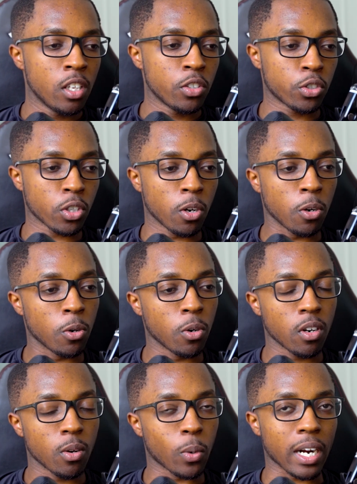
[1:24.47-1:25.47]

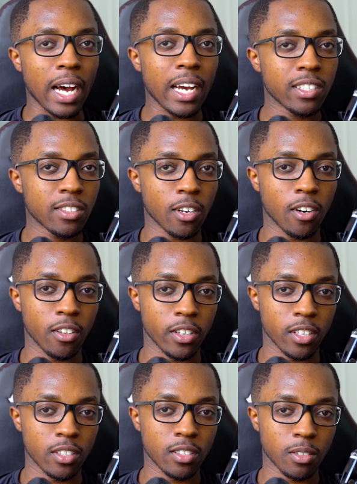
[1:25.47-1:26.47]
So when I saw
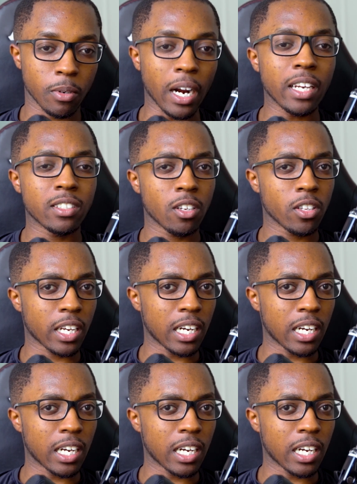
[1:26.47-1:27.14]
the